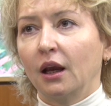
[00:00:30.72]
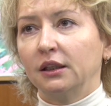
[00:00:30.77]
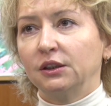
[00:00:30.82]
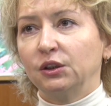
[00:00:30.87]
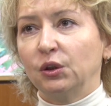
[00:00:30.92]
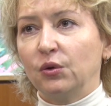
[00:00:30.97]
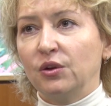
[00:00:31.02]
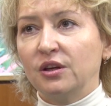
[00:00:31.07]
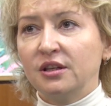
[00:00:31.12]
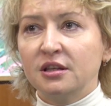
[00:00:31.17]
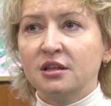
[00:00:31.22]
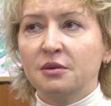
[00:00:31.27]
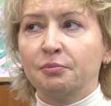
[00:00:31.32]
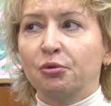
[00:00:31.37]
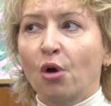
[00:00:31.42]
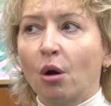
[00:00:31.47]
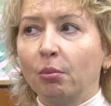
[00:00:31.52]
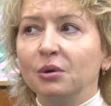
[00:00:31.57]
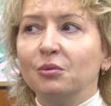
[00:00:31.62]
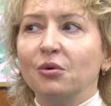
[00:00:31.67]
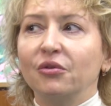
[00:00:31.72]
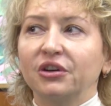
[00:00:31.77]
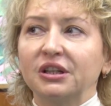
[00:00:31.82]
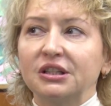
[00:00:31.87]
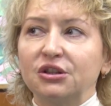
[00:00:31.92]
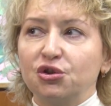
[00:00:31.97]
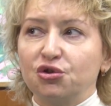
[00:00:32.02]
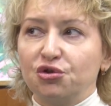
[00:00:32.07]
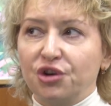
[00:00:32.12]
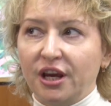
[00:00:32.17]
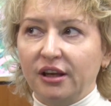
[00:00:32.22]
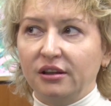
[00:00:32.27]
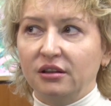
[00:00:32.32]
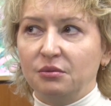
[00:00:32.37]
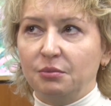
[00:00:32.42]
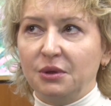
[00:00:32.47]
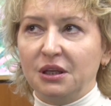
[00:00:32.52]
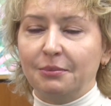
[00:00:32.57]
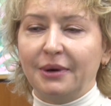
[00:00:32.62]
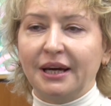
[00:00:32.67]
So this is a problem of
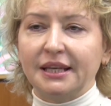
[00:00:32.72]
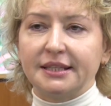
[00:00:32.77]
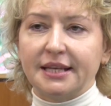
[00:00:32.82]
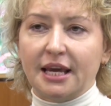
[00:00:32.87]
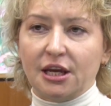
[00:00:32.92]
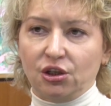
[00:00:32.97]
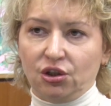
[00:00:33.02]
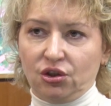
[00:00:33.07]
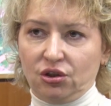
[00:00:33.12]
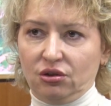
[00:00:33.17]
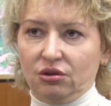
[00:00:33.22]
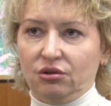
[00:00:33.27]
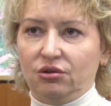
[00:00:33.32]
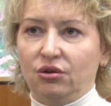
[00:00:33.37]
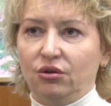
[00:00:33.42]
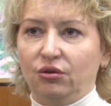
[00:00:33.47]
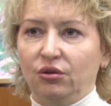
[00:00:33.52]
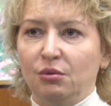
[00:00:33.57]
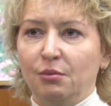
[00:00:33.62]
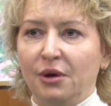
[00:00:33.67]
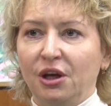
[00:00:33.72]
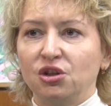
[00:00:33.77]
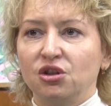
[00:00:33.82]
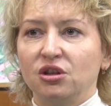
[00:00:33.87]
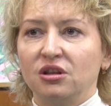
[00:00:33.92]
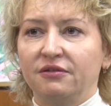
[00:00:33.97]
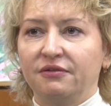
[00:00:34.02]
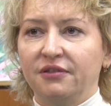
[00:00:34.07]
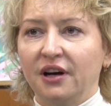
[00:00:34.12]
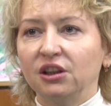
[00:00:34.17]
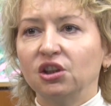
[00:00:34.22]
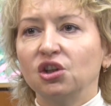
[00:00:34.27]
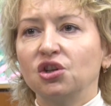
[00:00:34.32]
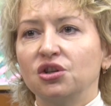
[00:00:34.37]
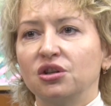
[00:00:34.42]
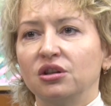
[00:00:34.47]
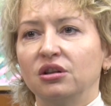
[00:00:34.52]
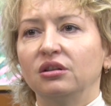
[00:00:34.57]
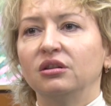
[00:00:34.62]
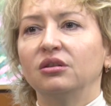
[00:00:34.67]
constrained minimization. So imagine a
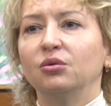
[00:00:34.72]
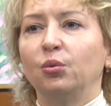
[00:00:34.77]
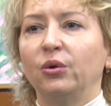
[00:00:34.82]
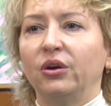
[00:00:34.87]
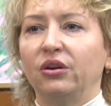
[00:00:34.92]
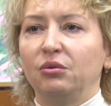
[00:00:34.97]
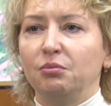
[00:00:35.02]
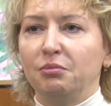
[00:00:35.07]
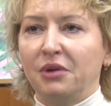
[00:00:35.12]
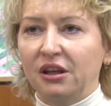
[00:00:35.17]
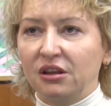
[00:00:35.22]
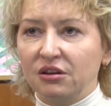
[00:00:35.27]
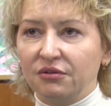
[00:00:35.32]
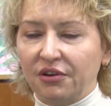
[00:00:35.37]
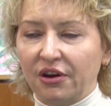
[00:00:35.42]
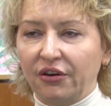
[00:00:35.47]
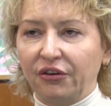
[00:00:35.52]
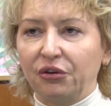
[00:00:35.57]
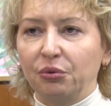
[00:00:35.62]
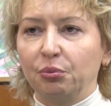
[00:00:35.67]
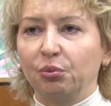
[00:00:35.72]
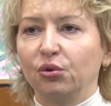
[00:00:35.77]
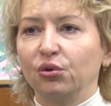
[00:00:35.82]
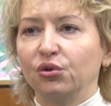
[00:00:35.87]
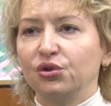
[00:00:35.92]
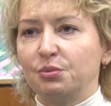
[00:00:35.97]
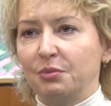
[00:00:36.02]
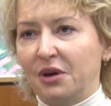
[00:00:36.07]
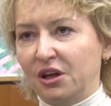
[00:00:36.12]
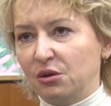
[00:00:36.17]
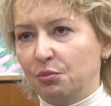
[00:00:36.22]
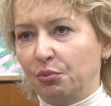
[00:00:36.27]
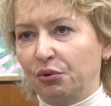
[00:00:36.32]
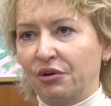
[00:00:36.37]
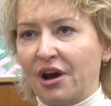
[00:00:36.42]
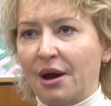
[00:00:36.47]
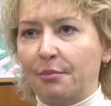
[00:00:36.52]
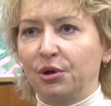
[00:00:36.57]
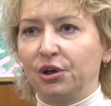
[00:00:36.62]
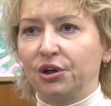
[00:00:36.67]
function with many variables, many
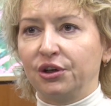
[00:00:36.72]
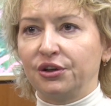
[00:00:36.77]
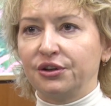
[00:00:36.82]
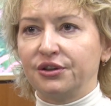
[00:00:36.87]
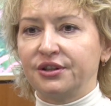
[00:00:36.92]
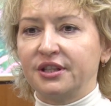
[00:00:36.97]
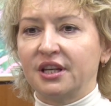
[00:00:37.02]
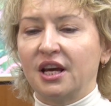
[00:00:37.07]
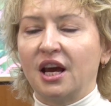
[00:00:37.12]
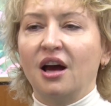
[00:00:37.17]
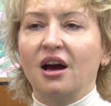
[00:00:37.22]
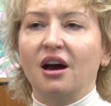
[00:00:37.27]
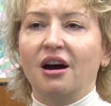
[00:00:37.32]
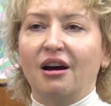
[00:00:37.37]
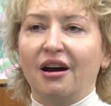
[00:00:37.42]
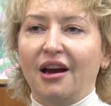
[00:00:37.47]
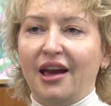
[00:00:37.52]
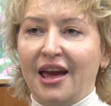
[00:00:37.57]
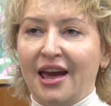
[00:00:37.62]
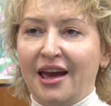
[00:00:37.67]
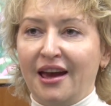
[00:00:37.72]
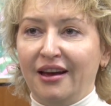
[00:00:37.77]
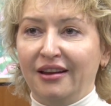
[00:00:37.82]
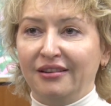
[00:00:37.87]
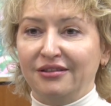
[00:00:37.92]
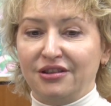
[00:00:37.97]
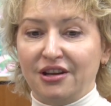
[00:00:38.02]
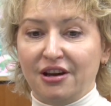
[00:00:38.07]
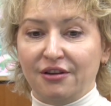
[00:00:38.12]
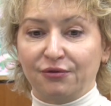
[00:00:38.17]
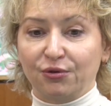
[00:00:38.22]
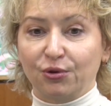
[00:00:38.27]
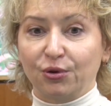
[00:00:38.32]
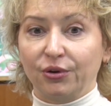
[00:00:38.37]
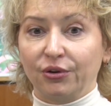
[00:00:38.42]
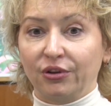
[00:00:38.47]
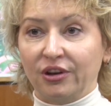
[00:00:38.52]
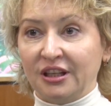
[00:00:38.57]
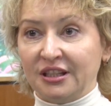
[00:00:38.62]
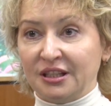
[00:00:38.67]
parameters, and
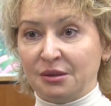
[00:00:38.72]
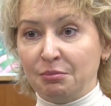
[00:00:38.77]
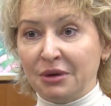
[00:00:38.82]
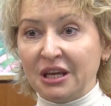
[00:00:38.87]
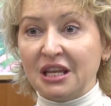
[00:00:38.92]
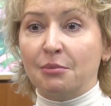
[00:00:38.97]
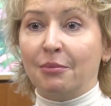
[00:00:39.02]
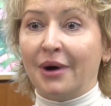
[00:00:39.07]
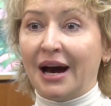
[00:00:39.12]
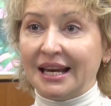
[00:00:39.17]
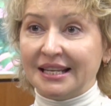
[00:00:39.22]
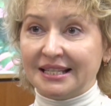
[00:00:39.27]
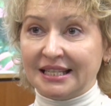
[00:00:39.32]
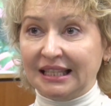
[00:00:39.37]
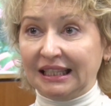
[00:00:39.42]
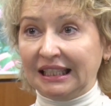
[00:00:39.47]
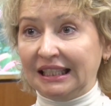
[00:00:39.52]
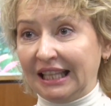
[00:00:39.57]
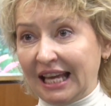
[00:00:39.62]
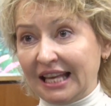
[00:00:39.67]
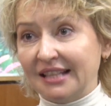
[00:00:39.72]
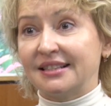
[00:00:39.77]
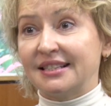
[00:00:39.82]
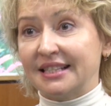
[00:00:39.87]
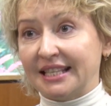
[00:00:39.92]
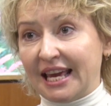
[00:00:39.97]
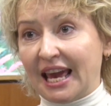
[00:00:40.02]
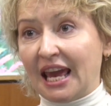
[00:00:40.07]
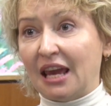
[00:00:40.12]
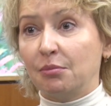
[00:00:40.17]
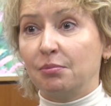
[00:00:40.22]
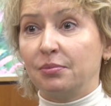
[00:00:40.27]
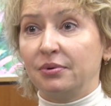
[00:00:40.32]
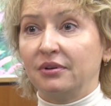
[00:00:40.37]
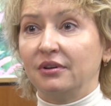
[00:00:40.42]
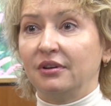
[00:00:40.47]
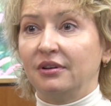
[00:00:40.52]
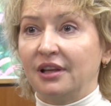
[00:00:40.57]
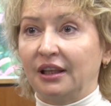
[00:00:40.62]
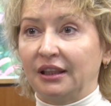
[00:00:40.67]
therefore it's minimizing the landscape
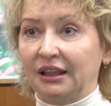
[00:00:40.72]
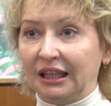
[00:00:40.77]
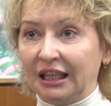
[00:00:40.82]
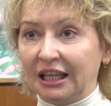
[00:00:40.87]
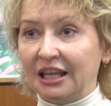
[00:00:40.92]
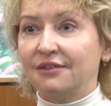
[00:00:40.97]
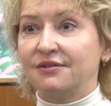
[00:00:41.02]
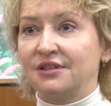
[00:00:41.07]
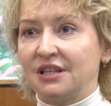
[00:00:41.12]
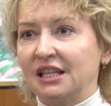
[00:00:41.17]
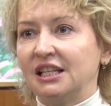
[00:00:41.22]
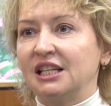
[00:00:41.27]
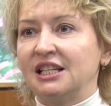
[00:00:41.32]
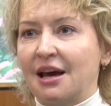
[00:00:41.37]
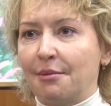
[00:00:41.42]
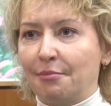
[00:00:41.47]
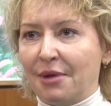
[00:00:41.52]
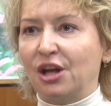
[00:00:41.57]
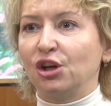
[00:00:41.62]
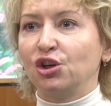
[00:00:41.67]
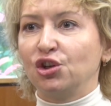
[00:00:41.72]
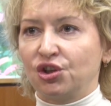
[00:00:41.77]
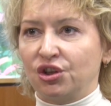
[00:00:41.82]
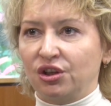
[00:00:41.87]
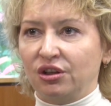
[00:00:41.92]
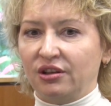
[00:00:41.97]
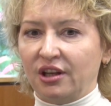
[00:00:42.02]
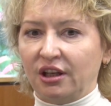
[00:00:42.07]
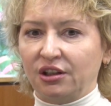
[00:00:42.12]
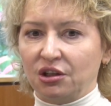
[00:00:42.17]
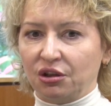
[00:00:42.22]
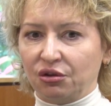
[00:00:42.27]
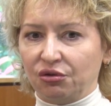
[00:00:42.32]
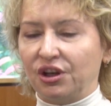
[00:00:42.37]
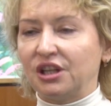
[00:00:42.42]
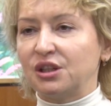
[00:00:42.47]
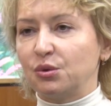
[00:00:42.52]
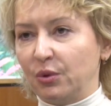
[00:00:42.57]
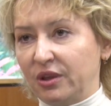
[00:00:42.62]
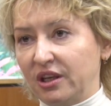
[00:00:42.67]
that lives in a dimension that
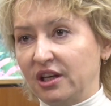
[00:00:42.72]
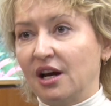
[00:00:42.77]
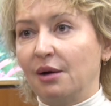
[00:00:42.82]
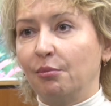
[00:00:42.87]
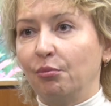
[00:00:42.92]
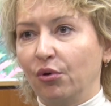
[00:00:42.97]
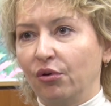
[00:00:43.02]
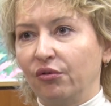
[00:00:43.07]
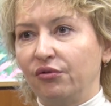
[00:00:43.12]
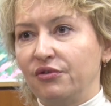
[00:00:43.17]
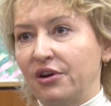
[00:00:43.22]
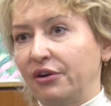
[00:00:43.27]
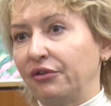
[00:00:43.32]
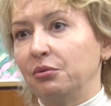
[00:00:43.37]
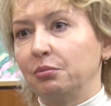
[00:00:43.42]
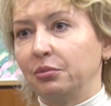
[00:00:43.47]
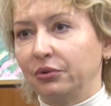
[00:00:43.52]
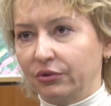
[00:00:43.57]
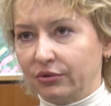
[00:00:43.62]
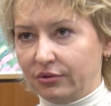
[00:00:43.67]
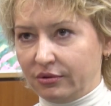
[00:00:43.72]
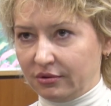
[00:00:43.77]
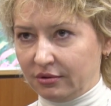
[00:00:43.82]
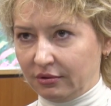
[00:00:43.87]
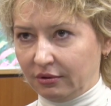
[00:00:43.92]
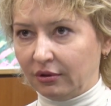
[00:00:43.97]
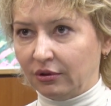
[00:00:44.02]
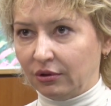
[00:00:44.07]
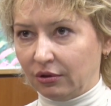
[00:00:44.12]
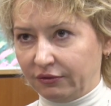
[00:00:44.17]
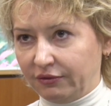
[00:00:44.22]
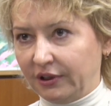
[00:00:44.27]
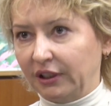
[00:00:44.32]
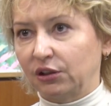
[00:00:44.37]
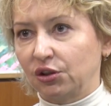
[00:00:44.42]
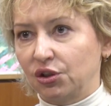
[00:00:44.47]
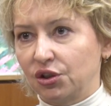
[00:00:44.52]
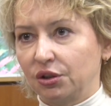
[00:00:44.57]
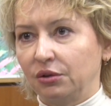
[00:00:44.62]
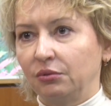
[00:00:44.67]
agrees with the number of variables in your
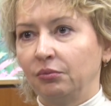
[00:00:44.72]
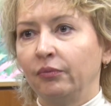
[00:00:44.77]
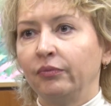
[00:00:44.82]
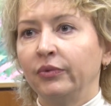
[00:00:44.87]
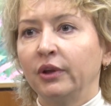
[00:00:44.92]
function.